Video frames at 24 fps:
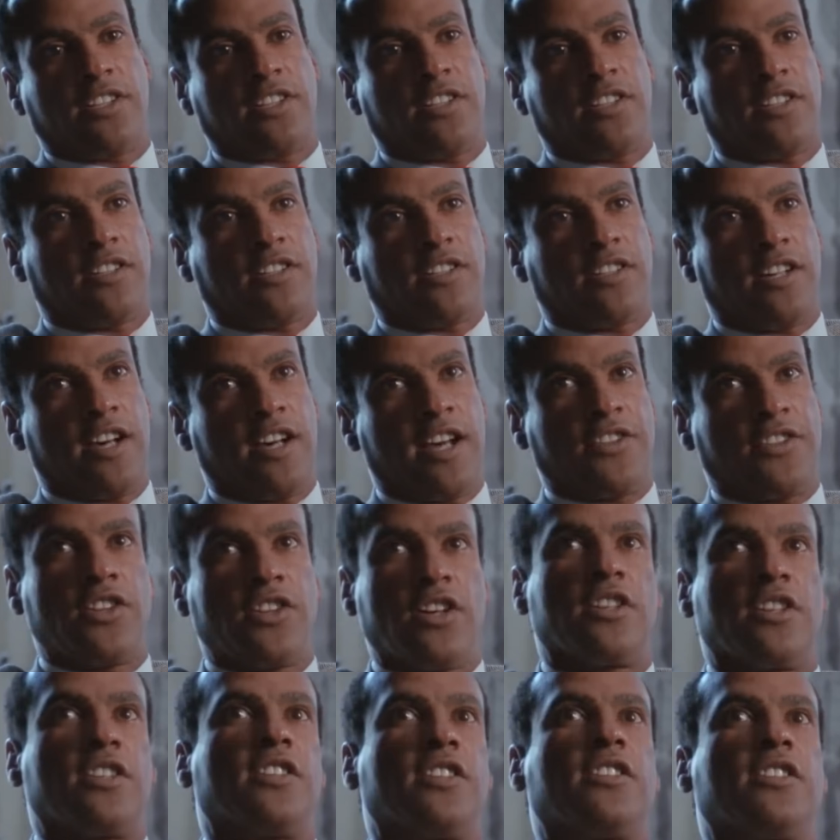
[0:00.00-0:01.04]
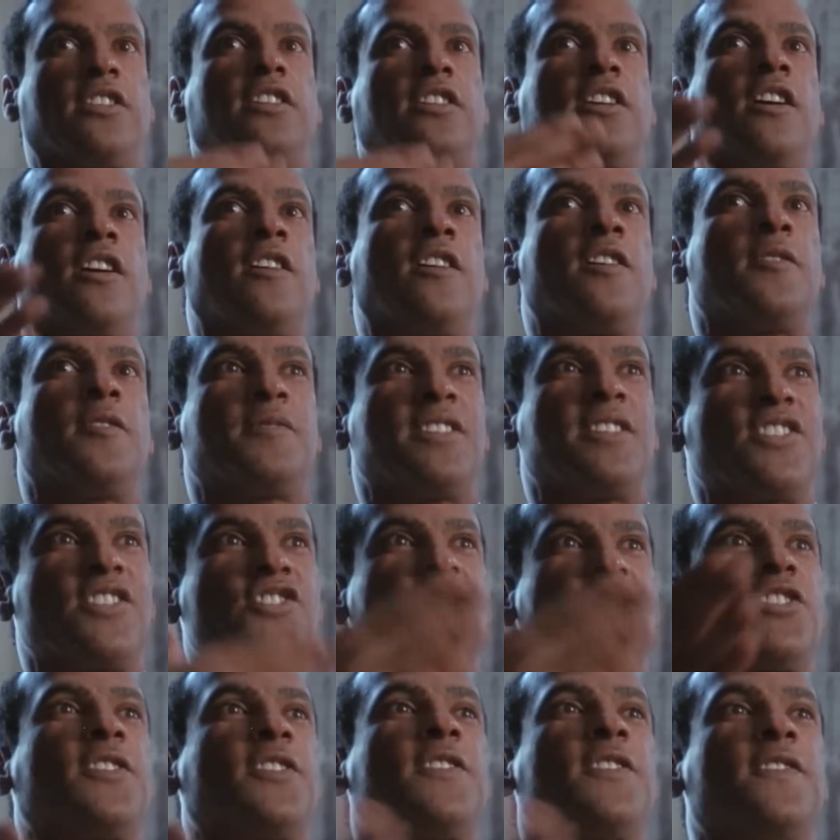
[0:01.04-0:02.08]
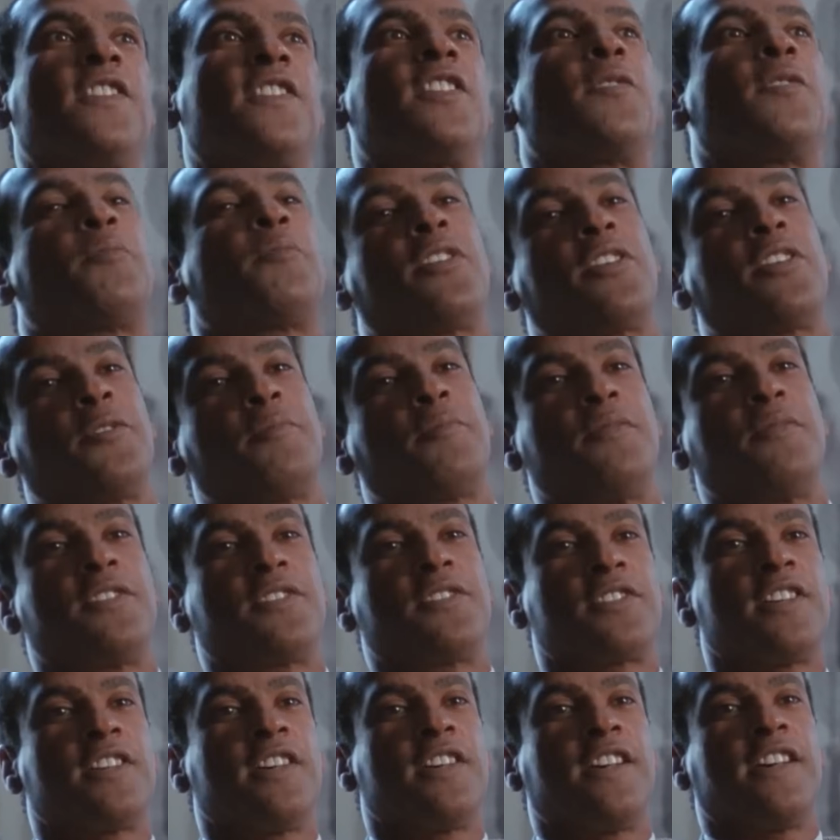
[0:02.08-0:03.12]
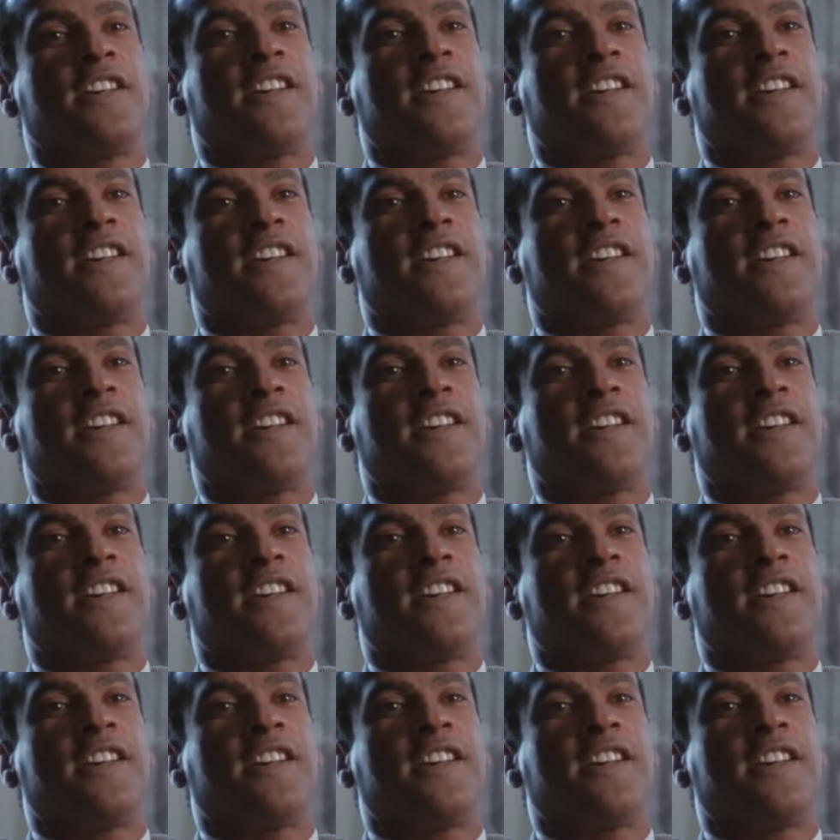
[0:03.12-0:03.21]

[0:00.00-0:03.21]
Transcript: that the arms had served their purpose